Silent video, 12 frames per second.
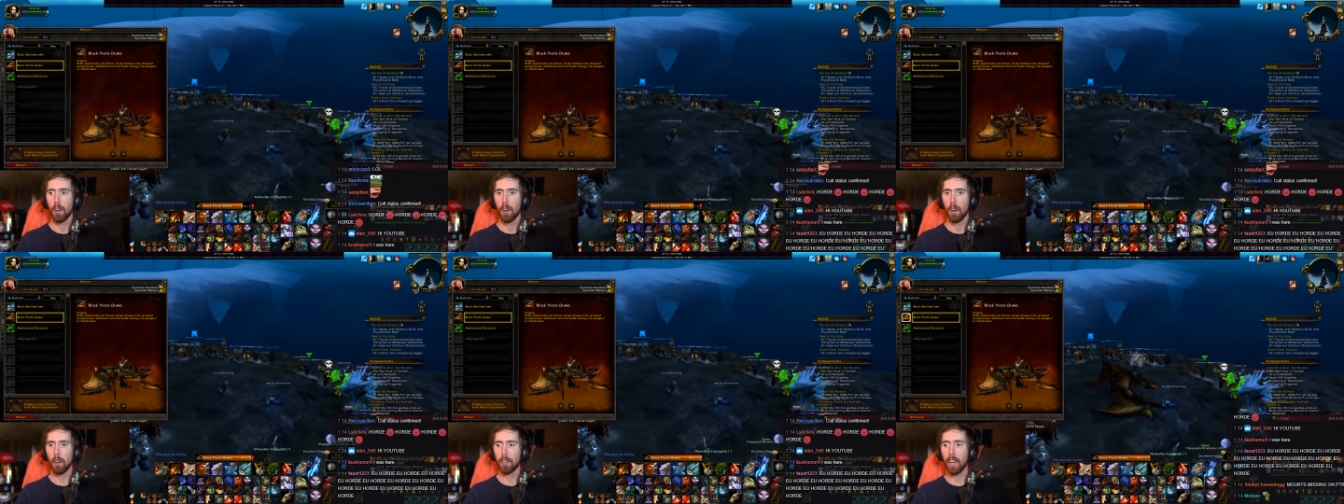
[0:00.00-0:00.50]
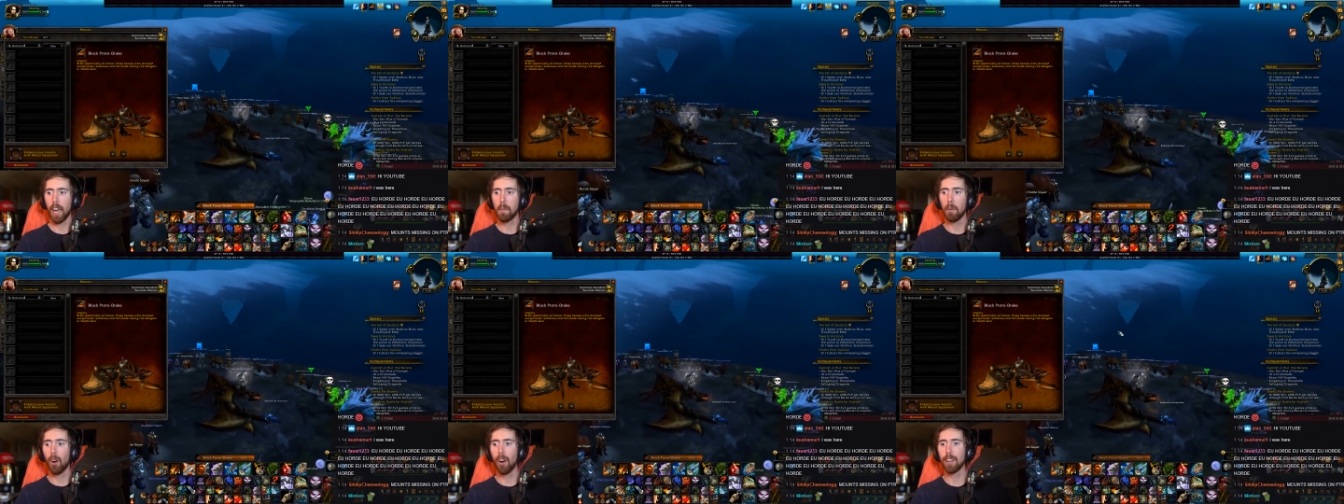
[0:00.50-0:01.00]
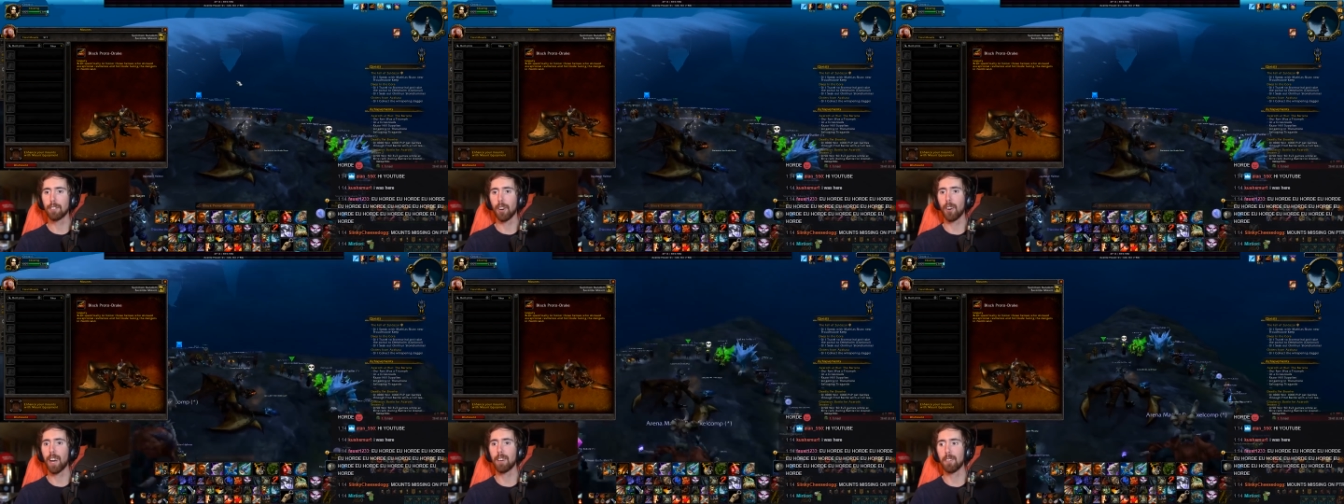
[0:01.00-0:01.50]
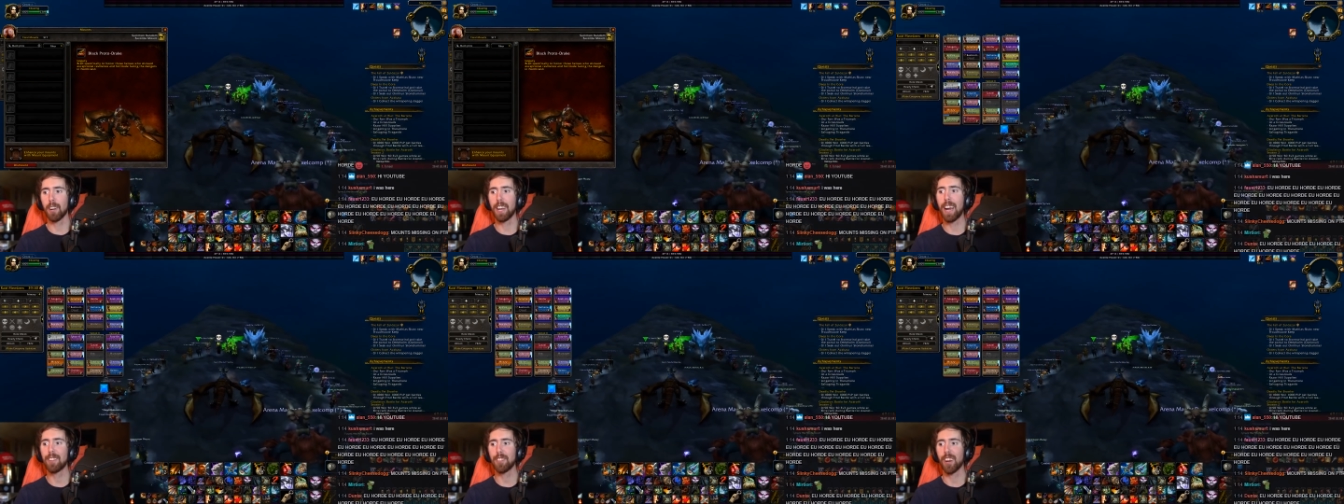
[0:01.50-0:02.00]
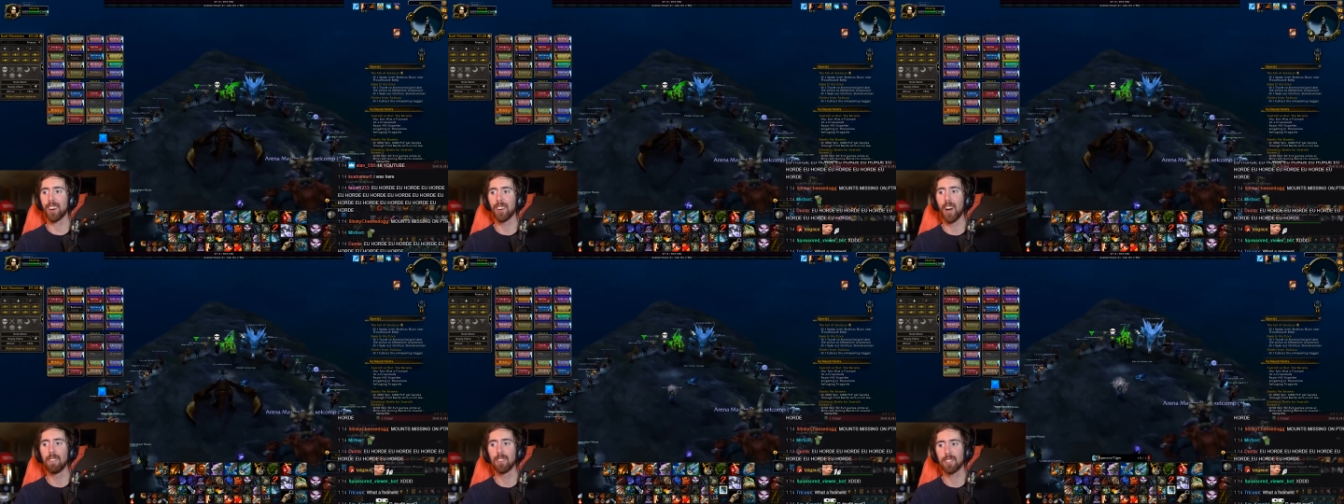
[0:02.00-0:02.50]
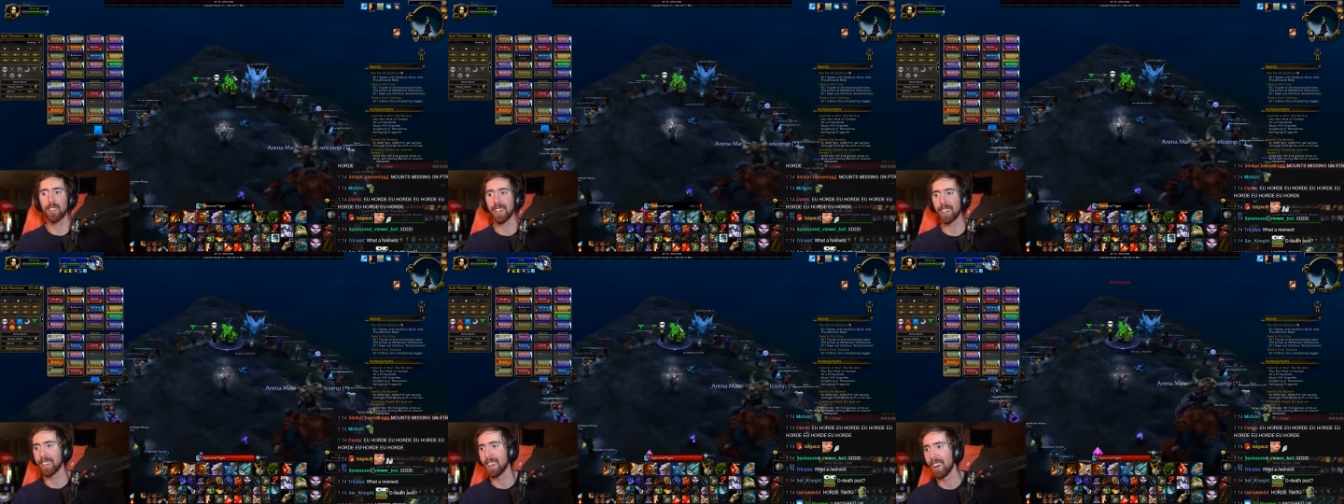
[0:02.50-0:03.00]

Okay, boys, all right, run out there. No, I'm just kidding.